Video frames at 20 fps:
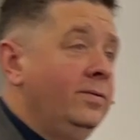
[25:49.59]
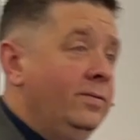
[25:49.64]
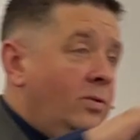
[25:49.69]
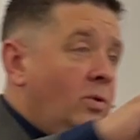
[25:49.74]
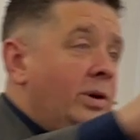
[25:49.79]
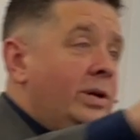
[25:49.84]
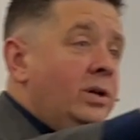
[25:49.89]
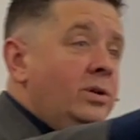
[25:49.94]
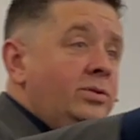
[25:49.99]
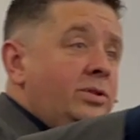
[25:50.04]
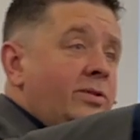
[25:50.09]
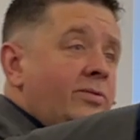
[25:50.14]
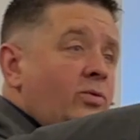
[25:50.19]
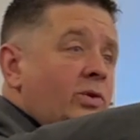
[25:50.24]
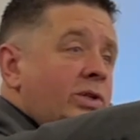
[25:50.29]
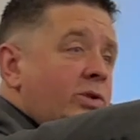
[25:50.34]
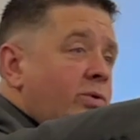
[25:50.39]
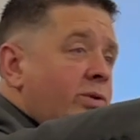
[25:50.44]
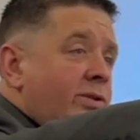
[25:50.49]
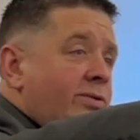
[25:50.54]
Four, who's the,
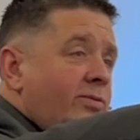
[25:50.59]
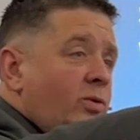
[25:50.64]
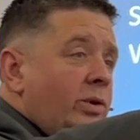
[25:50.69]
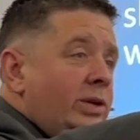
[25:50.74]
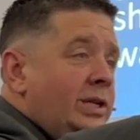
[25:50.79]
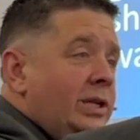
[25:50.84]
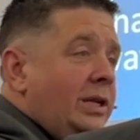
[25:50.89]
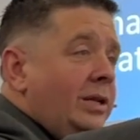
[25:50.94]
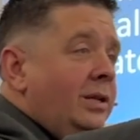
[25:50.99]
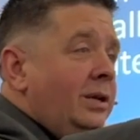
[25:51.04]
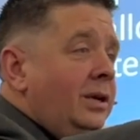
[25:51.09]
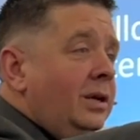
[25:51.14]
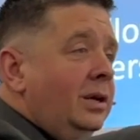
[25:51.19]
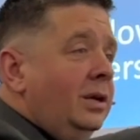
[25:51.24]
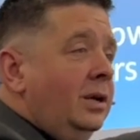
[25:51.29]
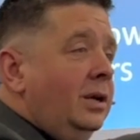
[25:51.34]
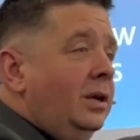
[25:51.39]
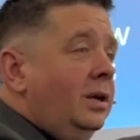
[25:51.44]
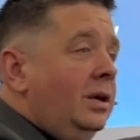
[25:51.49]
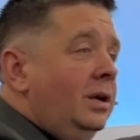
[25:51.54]
which one's 14?
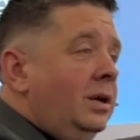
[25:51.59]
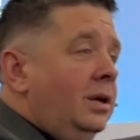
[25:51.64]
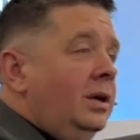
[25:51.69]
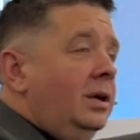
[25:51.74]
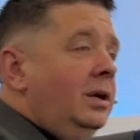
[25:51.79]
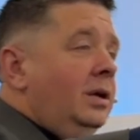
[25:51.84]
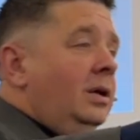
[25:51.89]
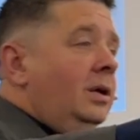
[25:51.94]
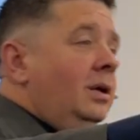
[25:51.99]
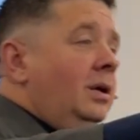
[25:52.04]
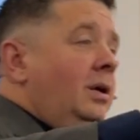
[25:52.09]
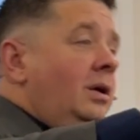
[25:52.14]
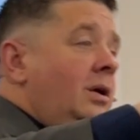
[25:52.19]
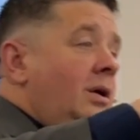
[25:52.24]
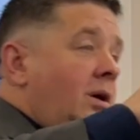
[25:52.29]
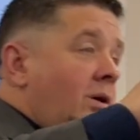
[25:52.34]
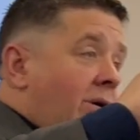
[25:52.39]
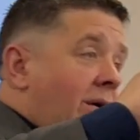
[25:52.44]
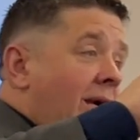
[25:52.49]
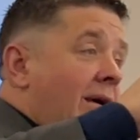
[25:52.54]

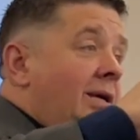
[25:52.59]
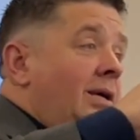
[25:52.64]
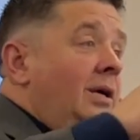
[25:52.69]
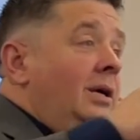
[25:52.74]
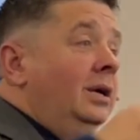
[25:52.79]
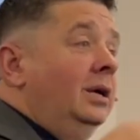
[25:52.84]
Okay,